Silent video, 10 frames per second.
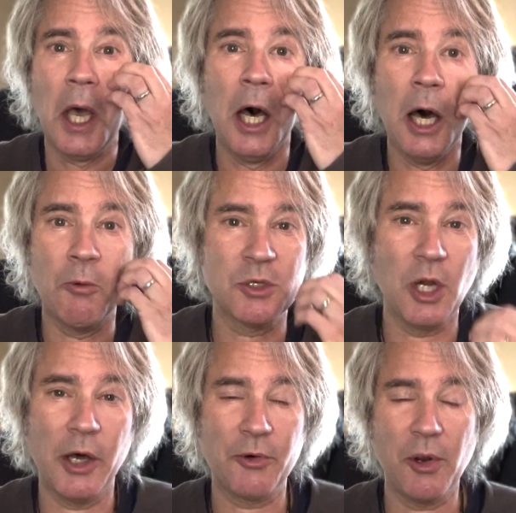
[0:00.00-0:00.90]
Was an
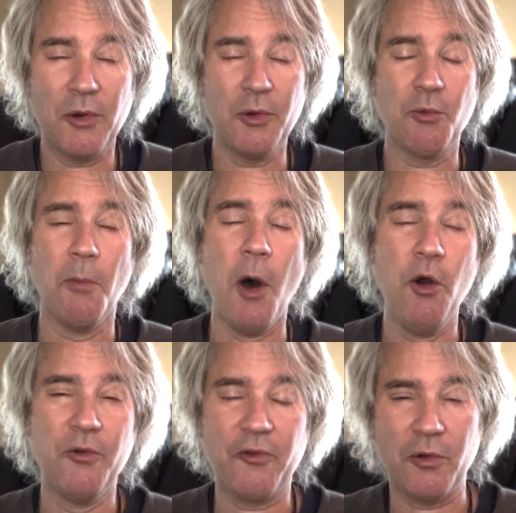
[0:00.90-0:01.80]
honorary
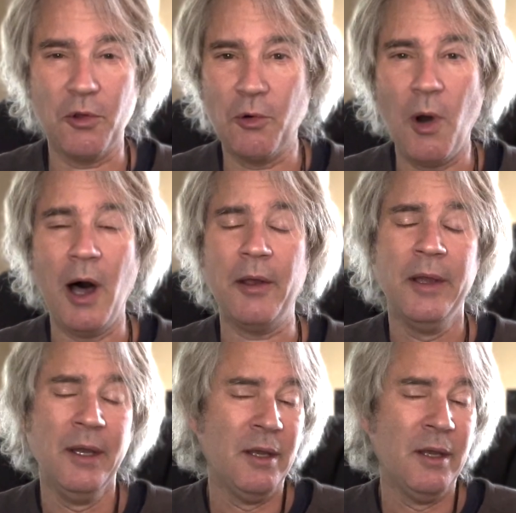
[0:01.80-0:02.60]
Ramone for a little while.